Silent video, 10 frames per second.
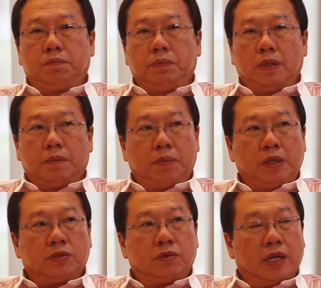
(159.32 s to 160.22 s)
they are
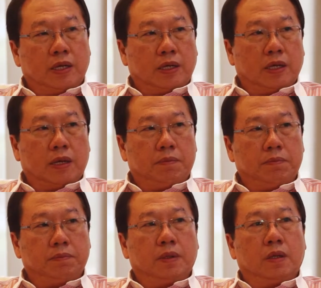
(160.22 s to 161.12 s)
based on net income,
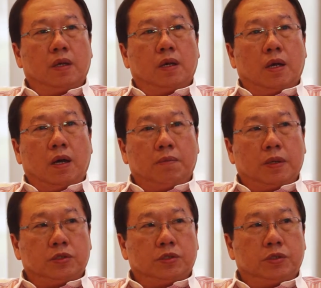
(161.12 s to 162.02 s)
how
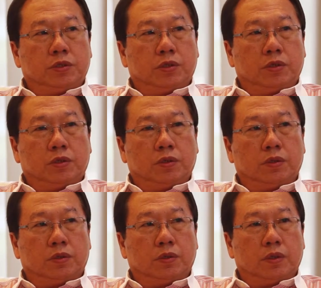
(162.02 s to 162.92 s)
much
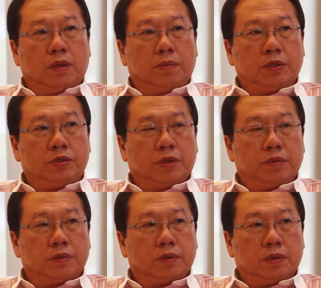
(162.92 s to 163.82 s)
you have
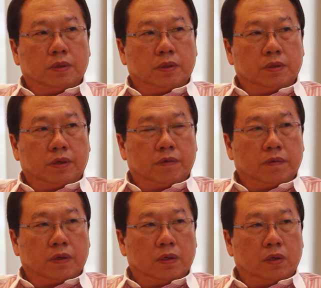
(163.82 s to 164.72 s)
your
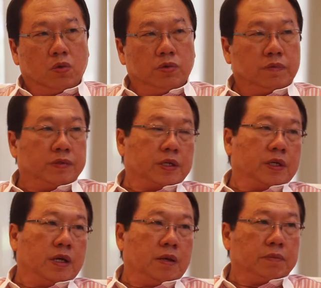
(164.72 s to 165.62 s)
loan you've taken
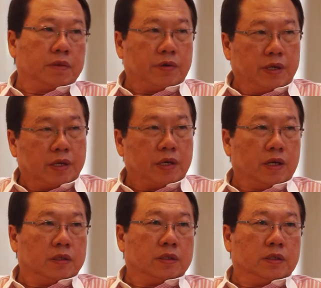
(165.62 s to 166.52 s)
up, credit
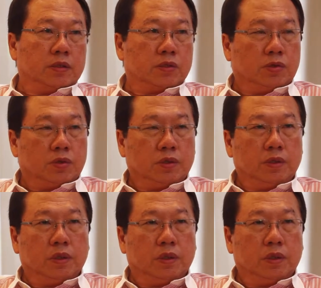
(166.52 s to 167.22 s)
cards and so on.